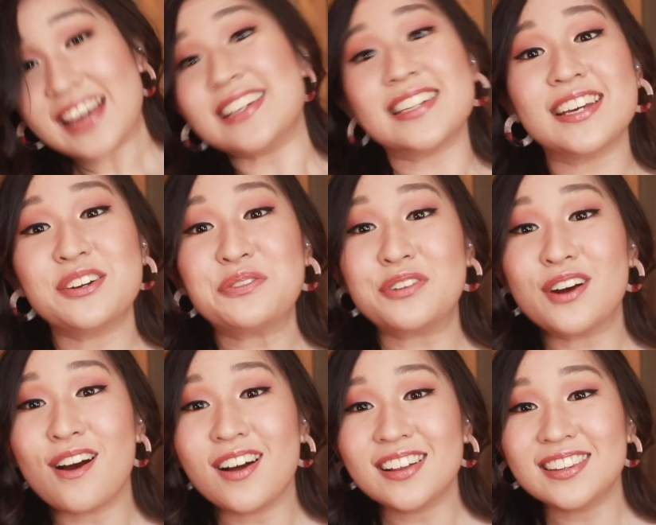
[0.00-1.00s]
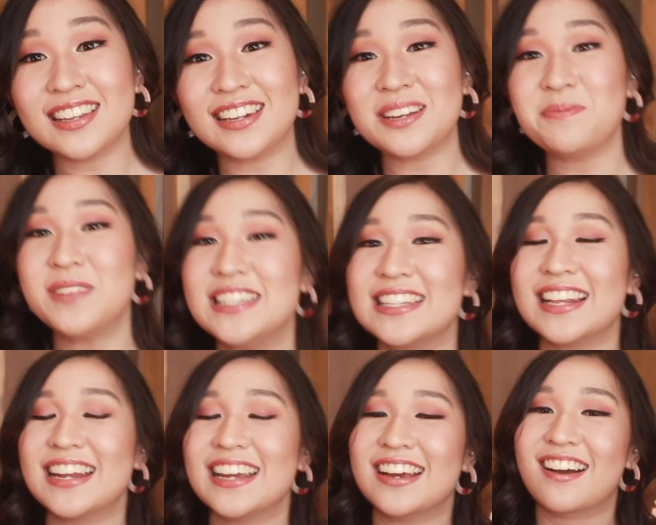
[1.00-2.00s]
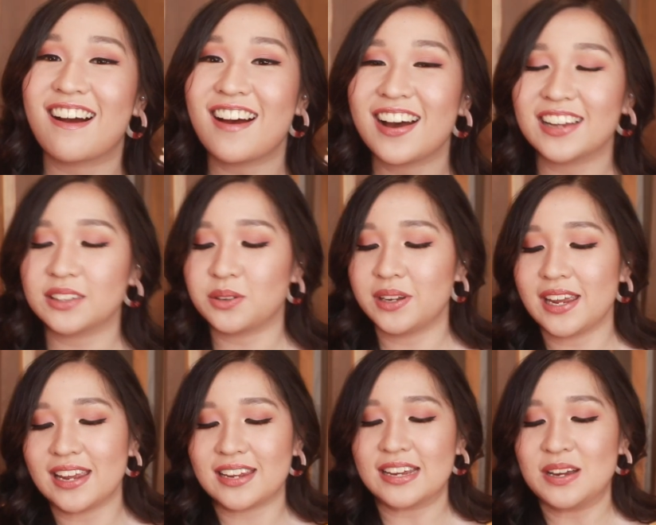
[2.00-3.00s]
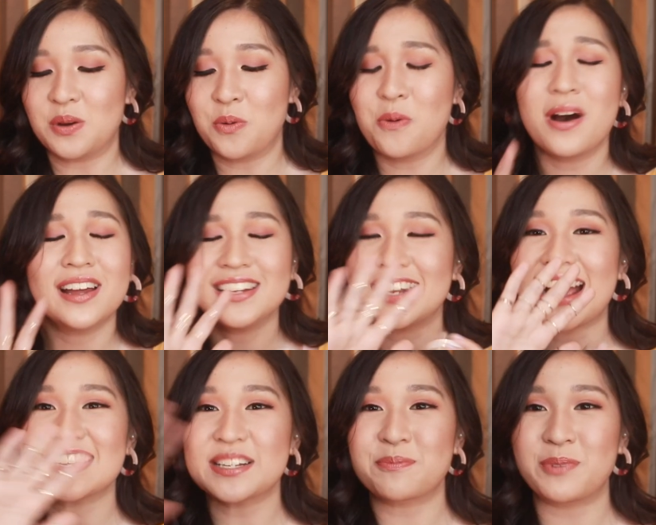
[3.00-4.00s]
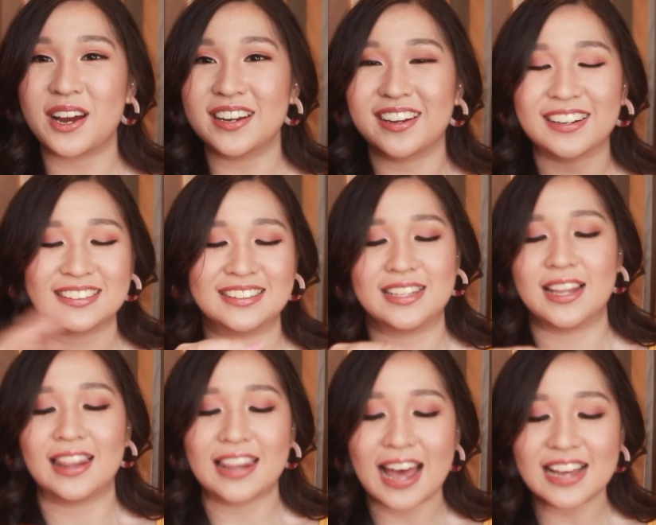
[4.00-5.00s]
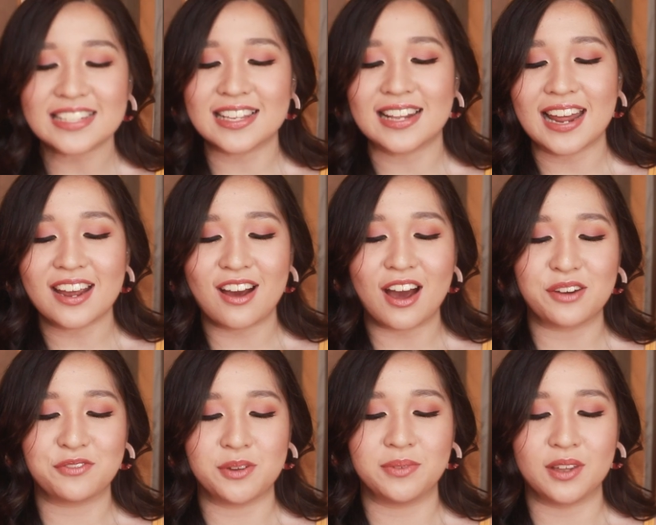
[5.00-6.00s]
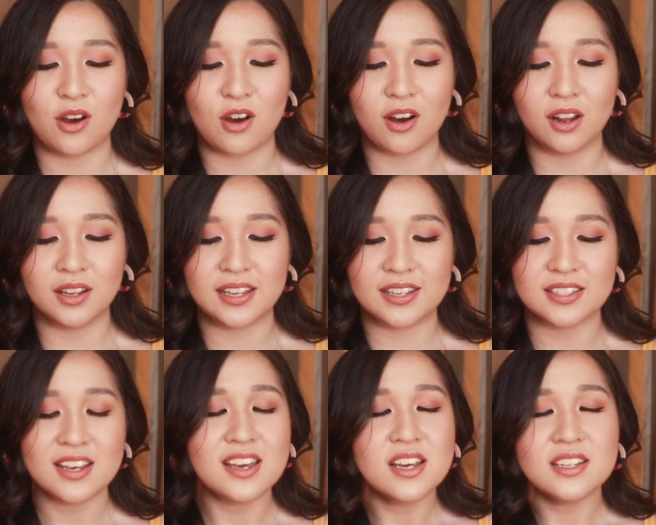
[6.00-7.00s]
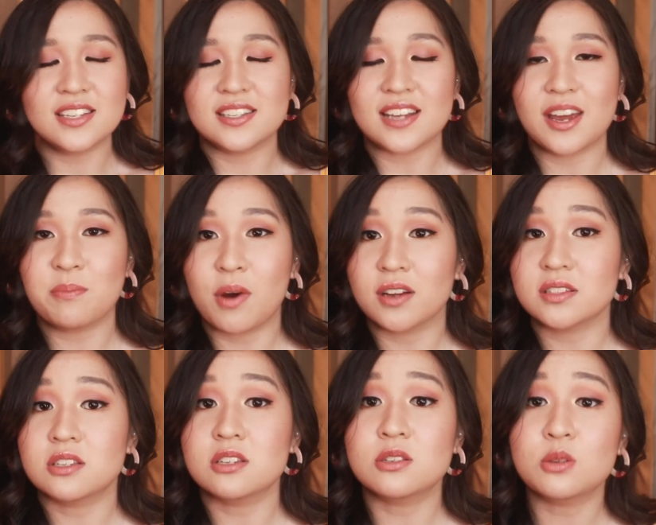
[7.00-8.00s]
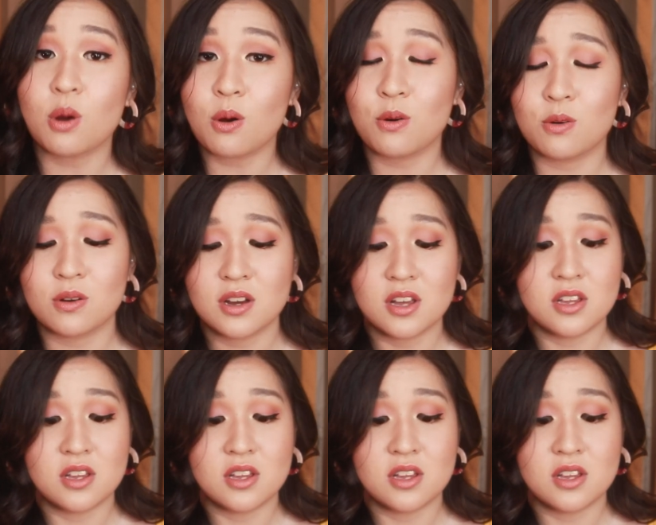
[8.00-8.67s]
that's it for all the lippies that I got. Okay, one last product. The last that I got from the haul is, since I bought so